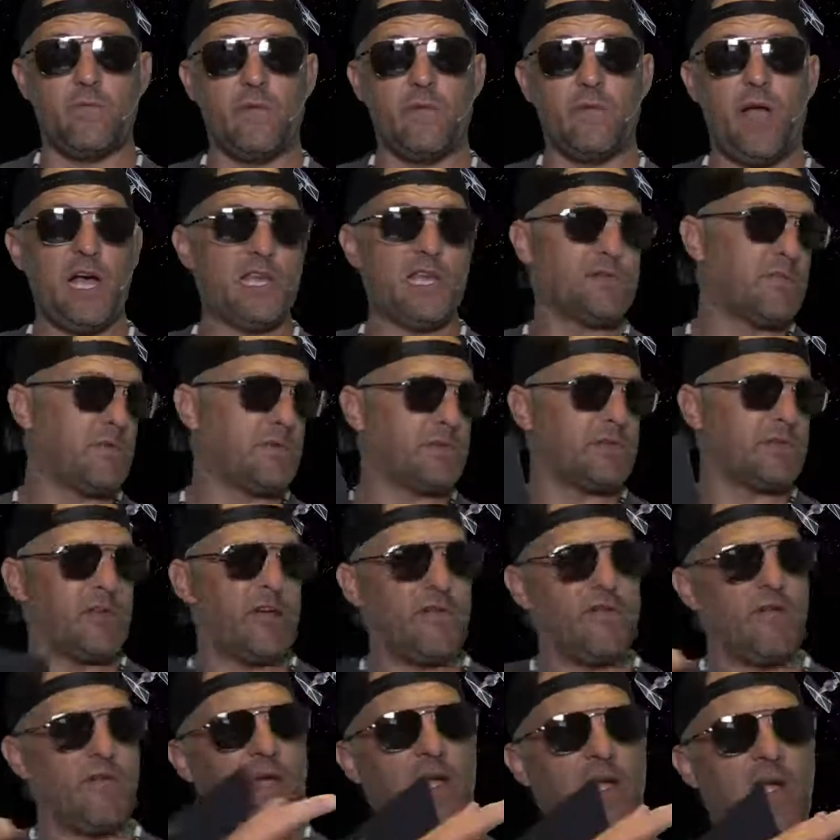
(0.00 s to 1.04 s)
Hasbro
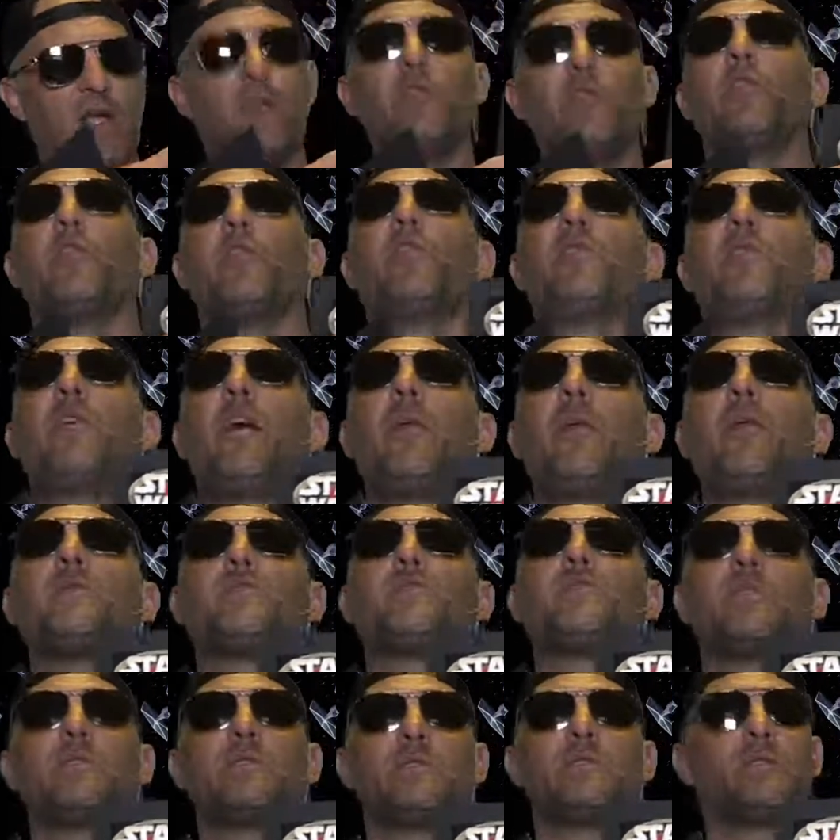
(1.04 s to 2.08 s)
stuff. You don't find this
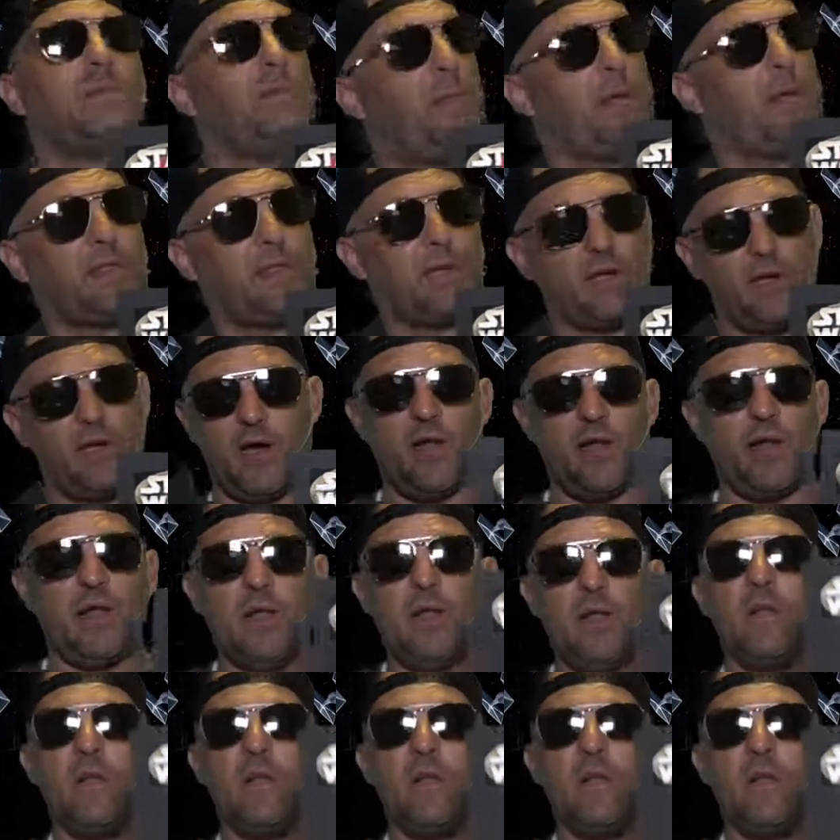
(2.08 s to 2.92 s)
one because it didn't make the cut.